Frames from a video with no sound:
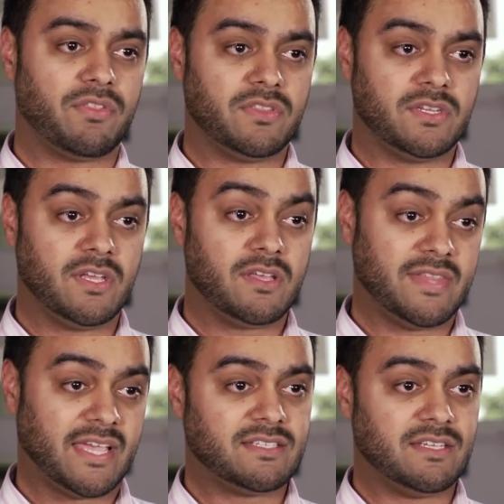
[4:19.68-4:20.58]
than the
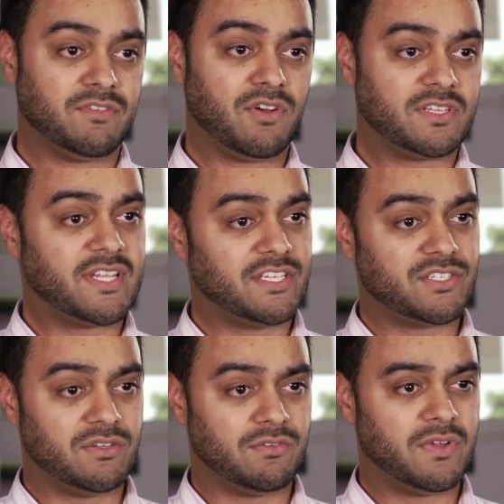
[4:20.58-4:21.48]
negative
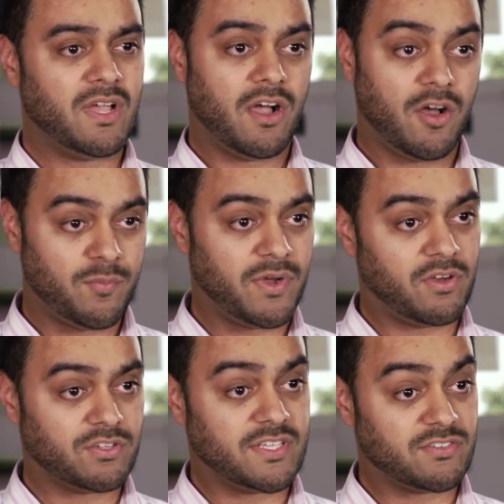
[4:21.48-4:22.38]
connotation of, oh my
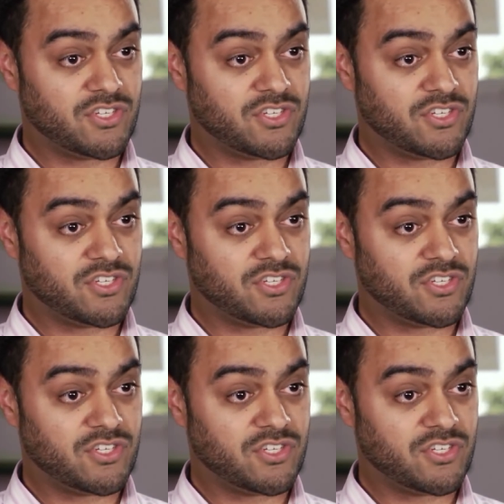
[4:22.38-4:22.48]
gosh, there's